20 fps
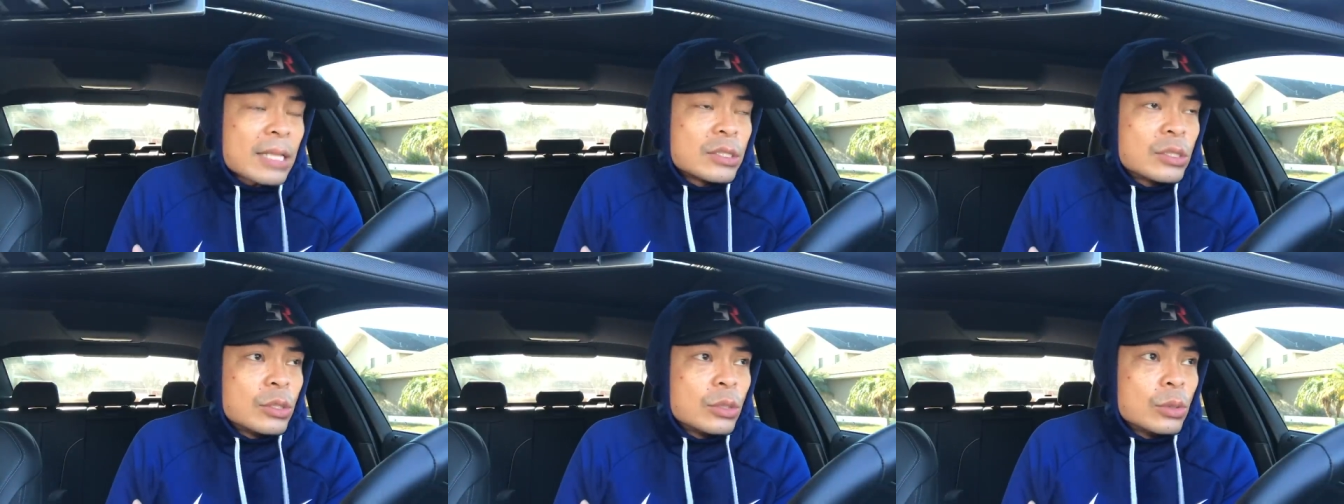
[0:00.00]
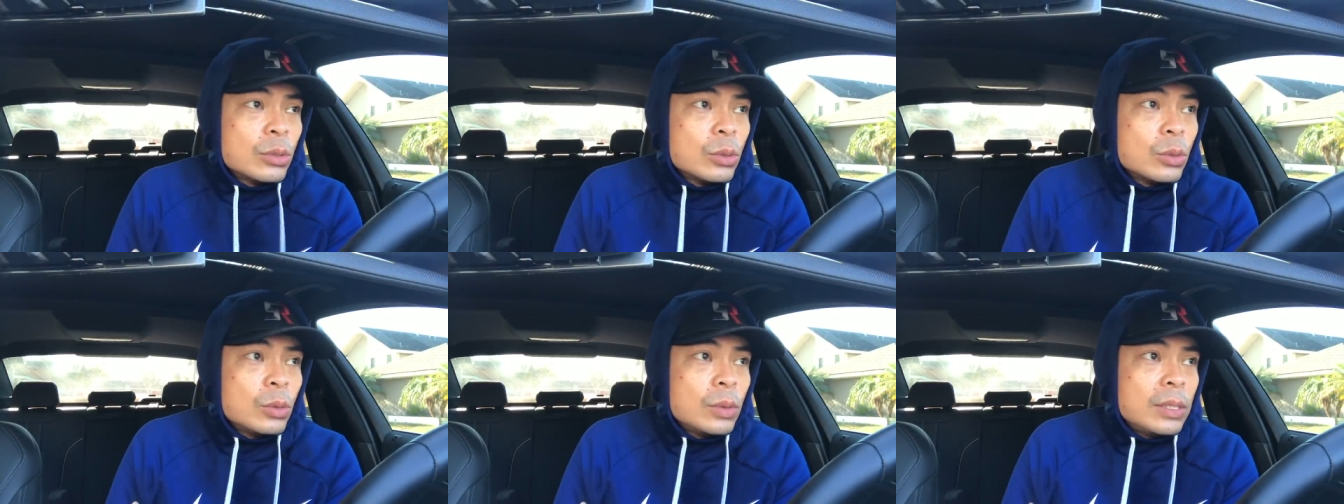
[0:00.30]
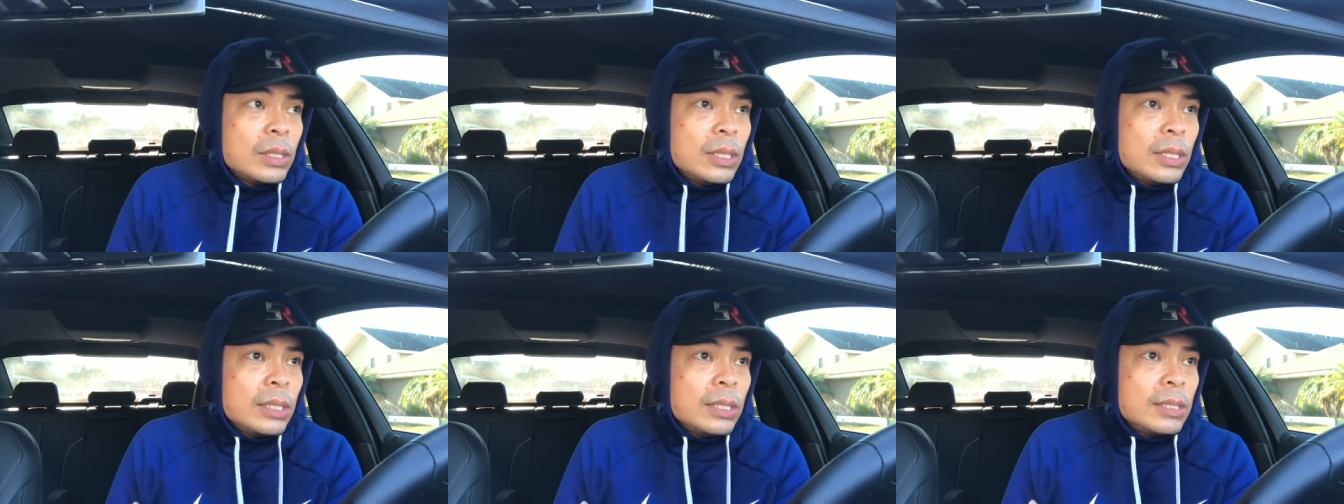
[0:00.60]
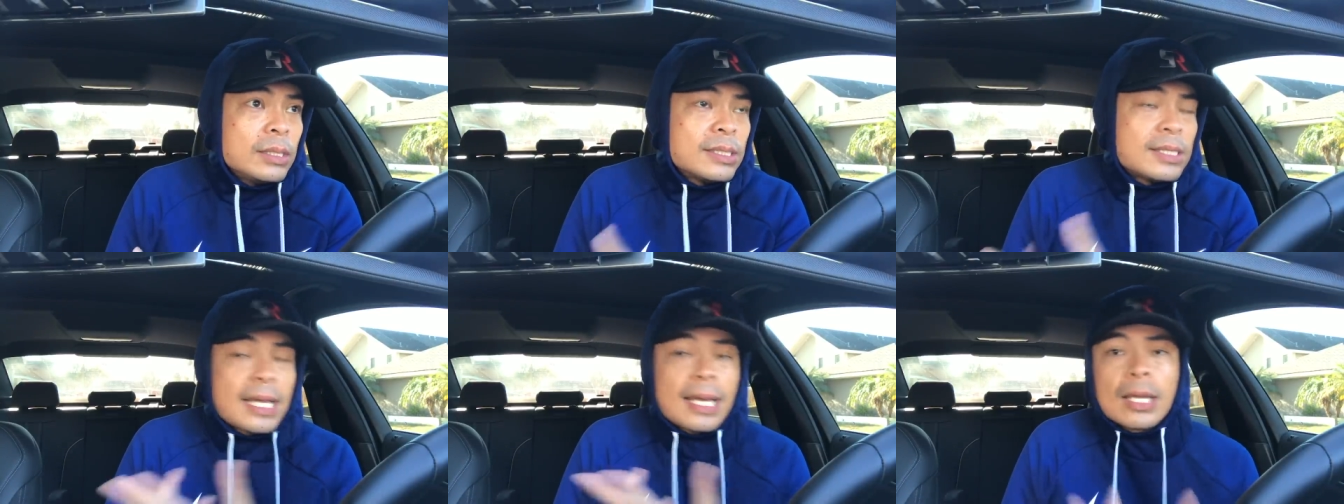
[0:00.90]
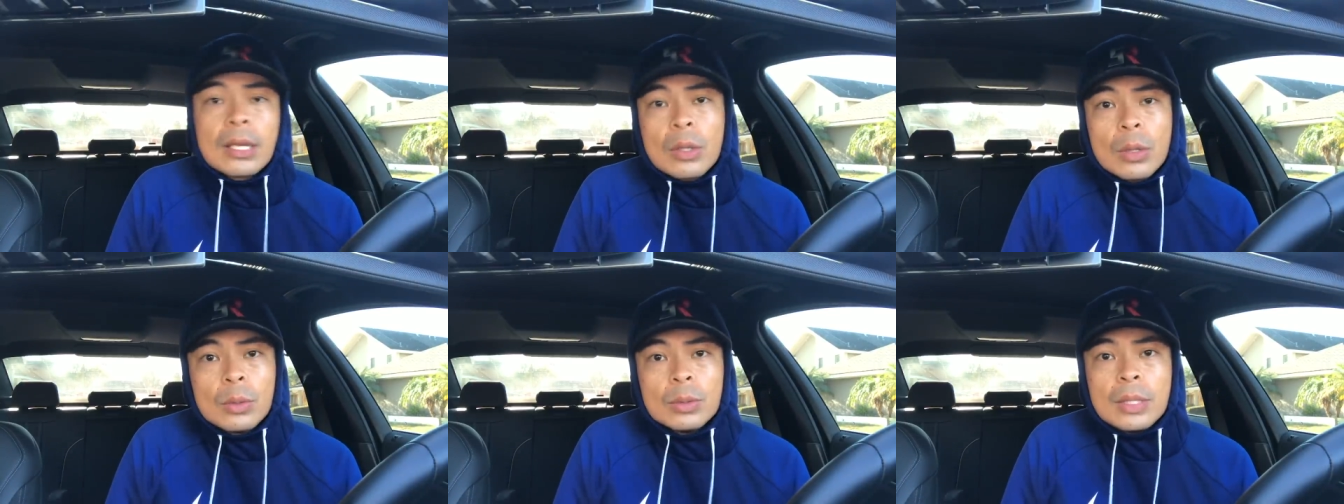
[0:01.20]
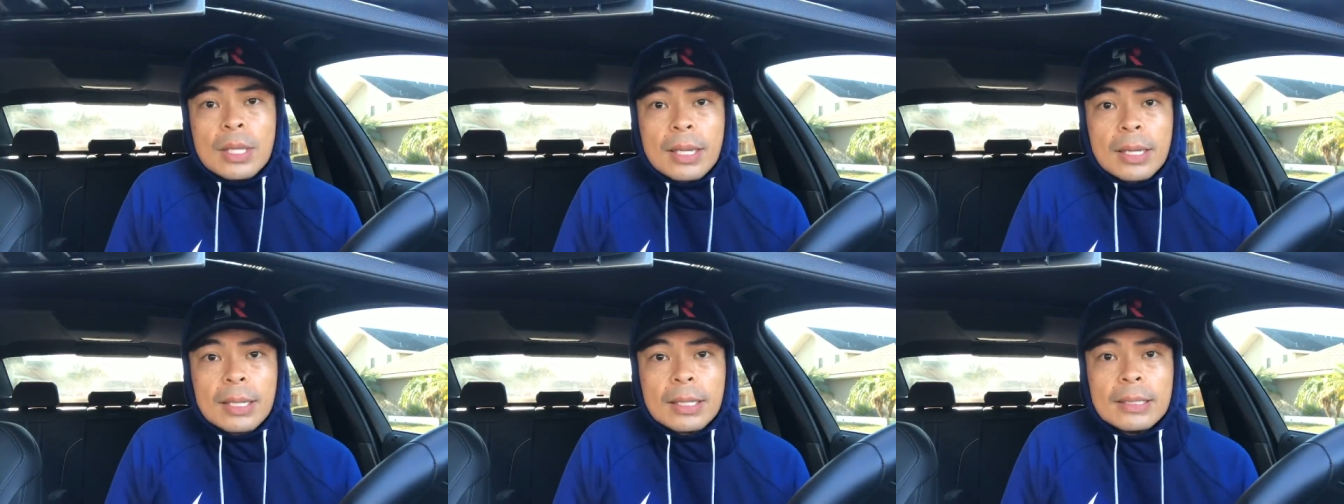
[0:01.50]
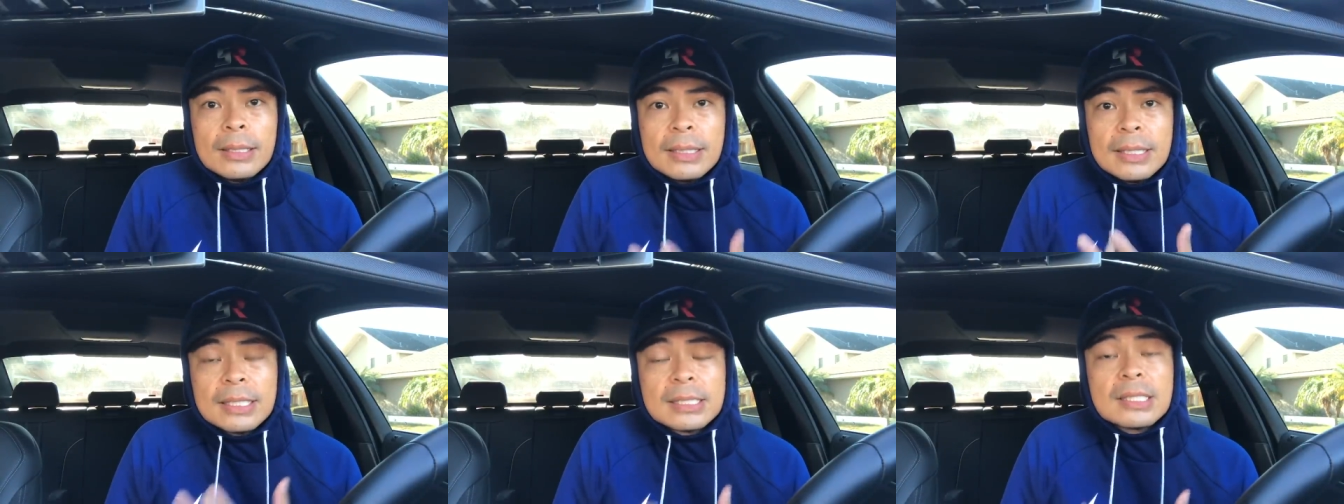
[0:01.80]
to the second gold
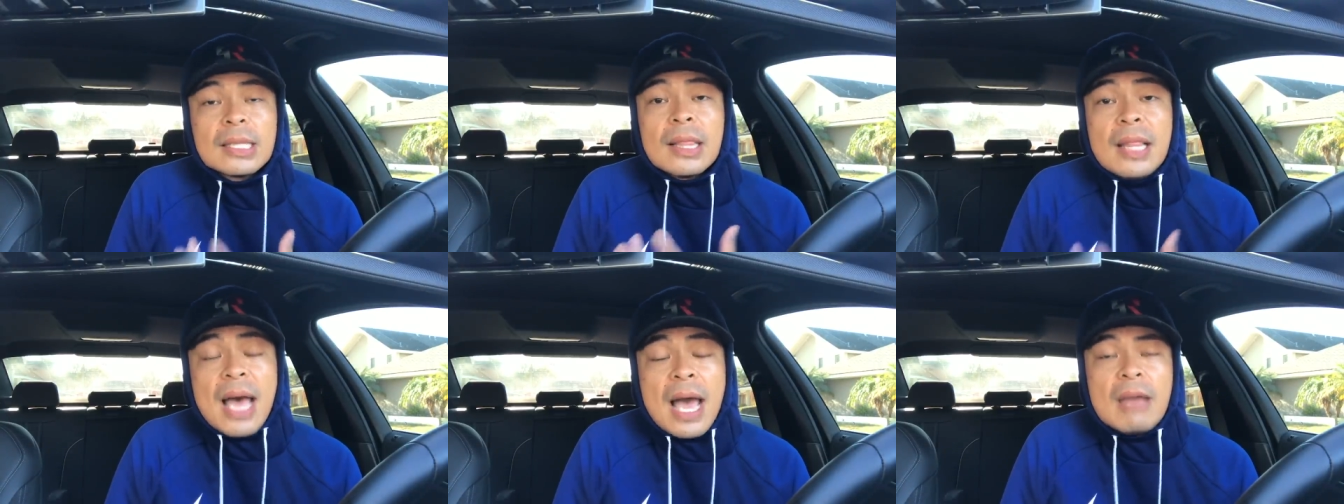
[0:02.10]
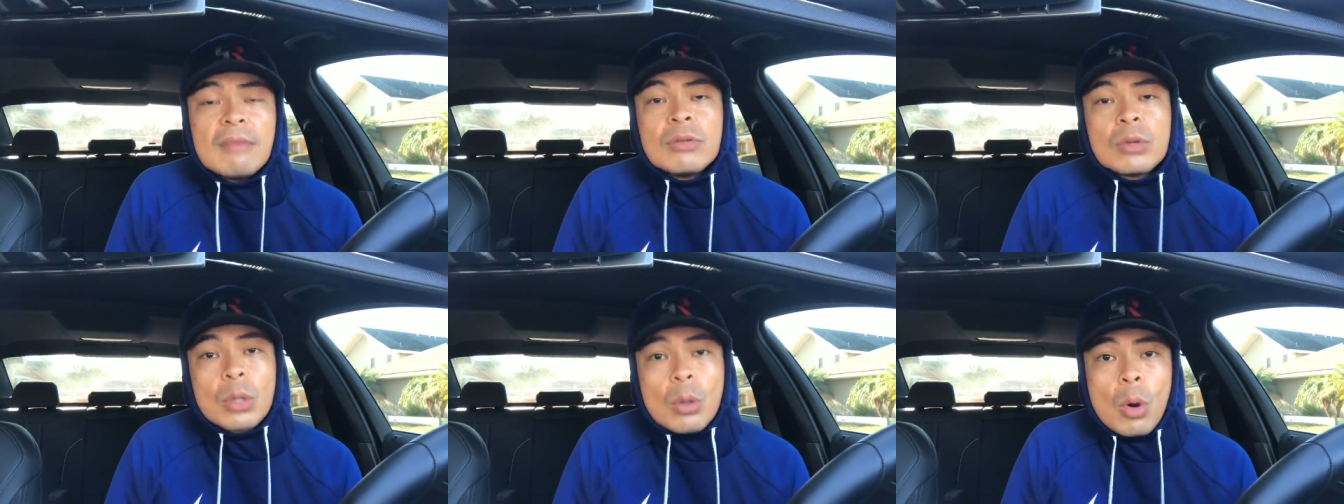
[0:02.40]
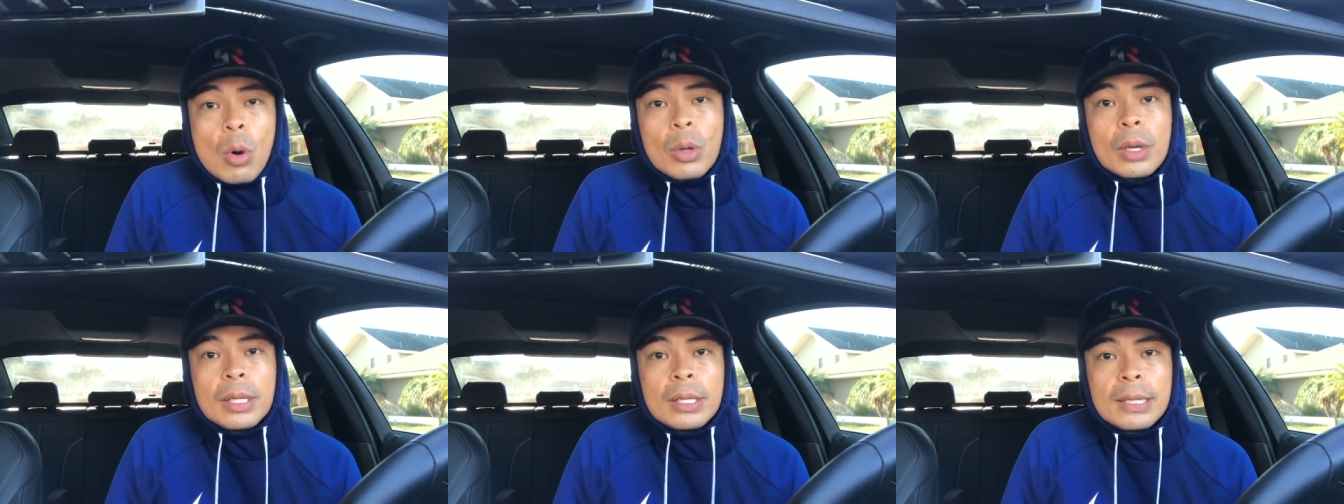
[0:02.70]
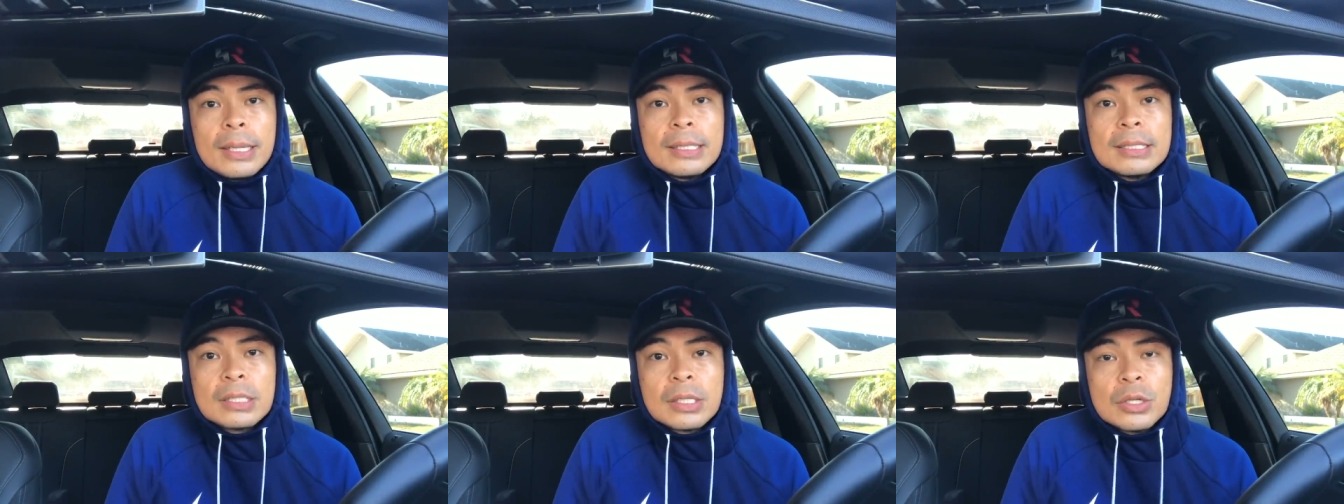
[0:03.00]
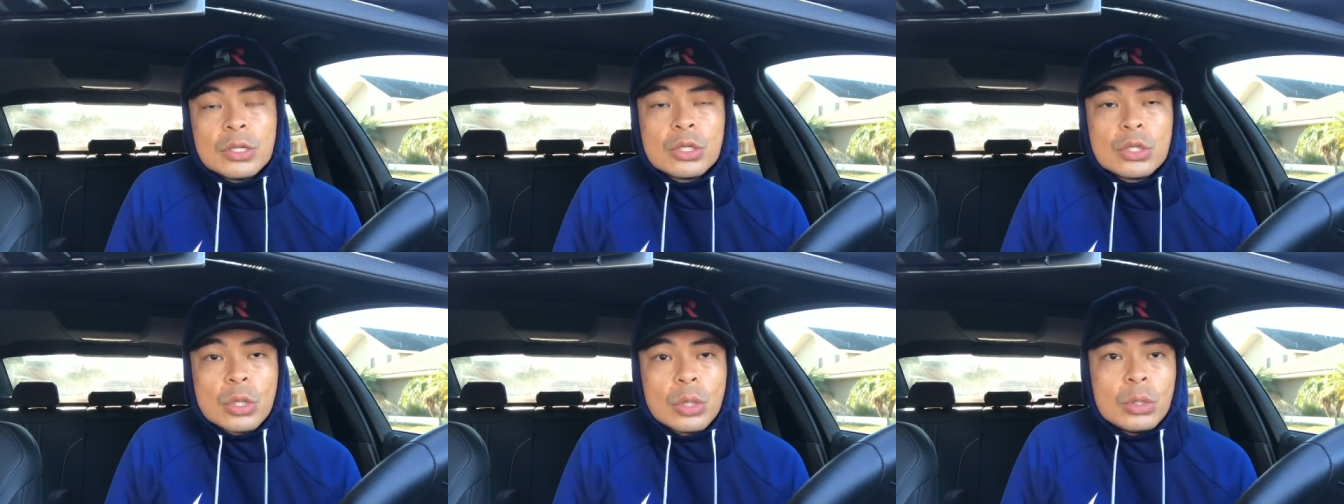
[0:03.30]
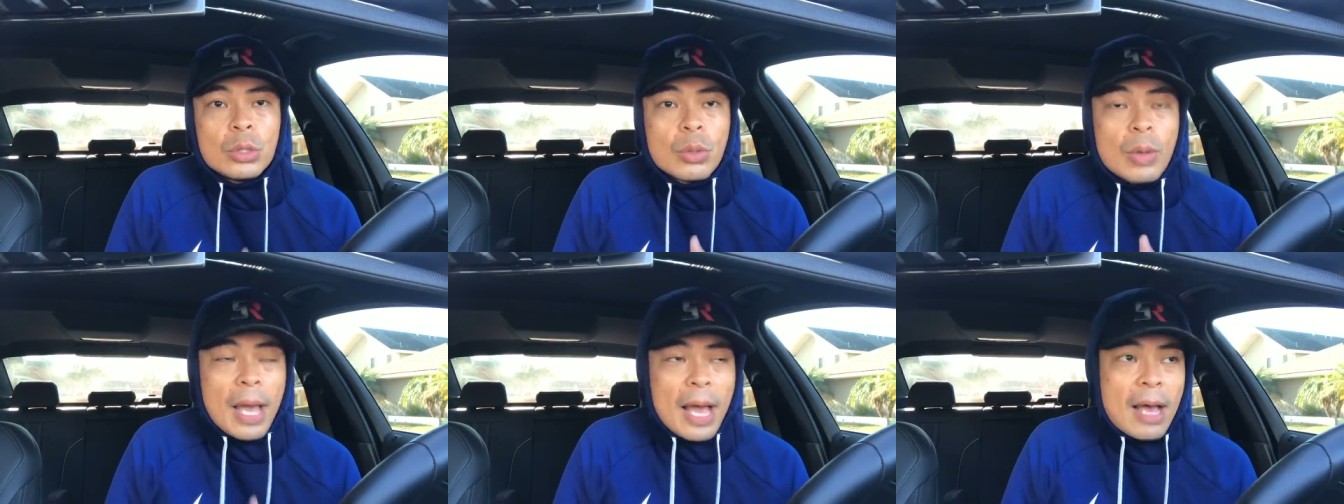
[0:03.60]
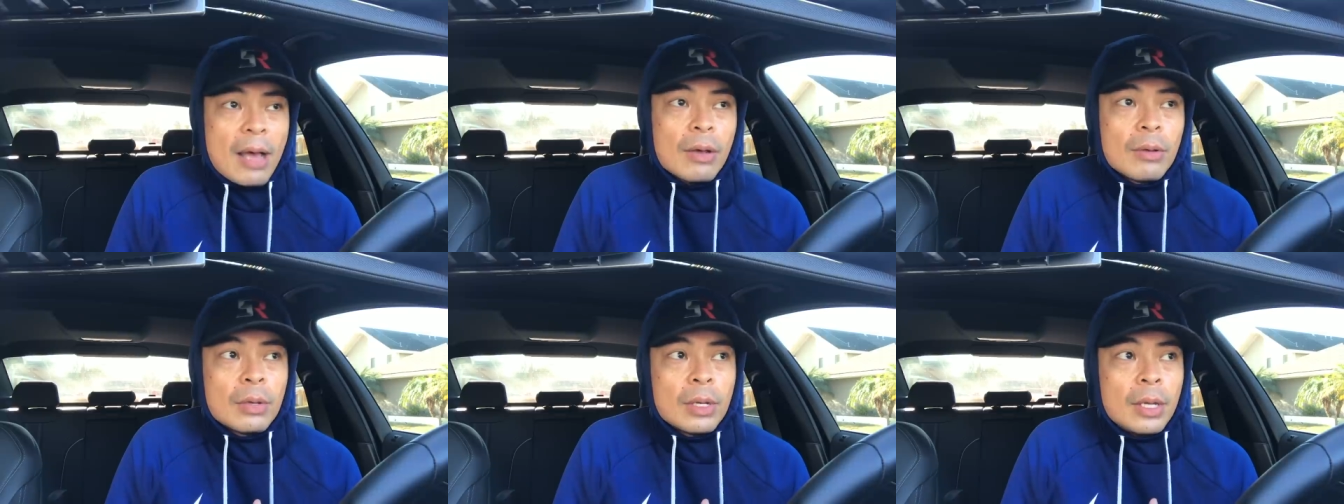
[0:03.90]
nugget, this live recording is going to show you
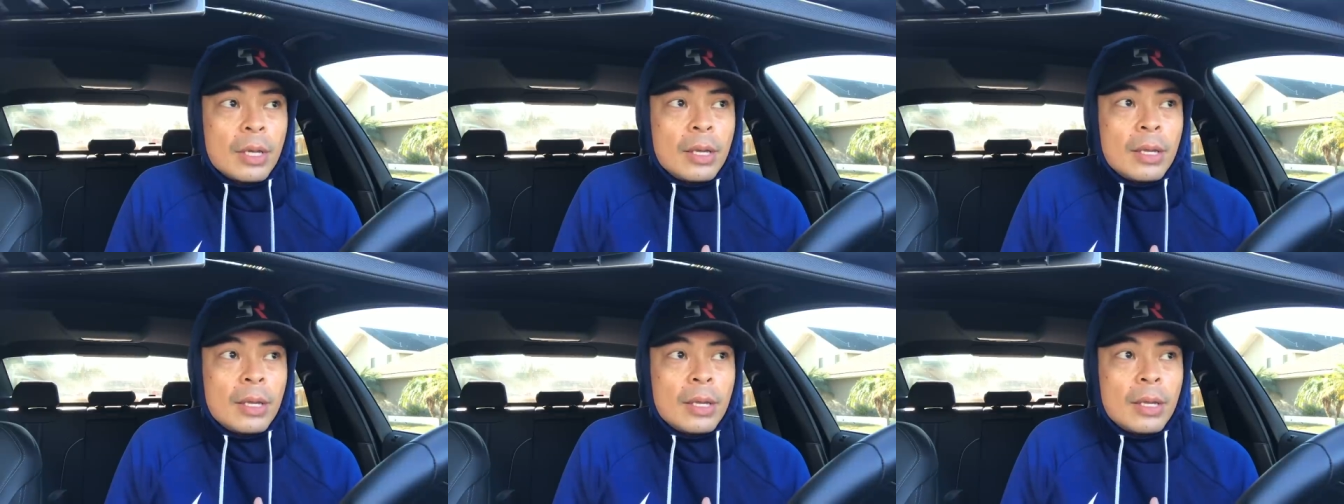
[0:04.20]
how